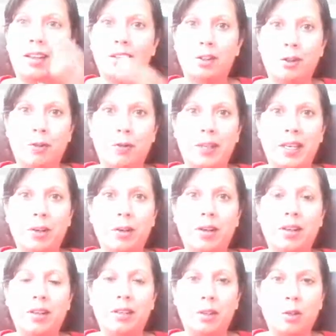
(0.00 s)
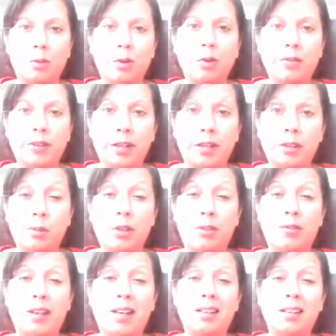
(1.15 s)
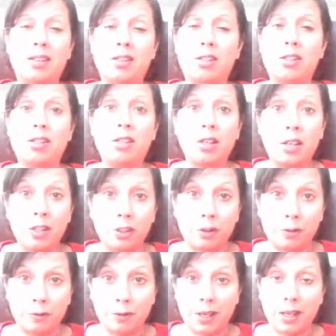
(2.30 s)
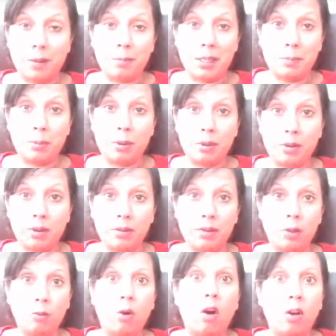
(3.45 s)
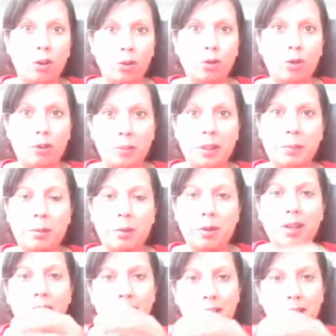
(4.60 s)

sort of era and the coronavirus, we've had a surge of people, the wrong sort of people,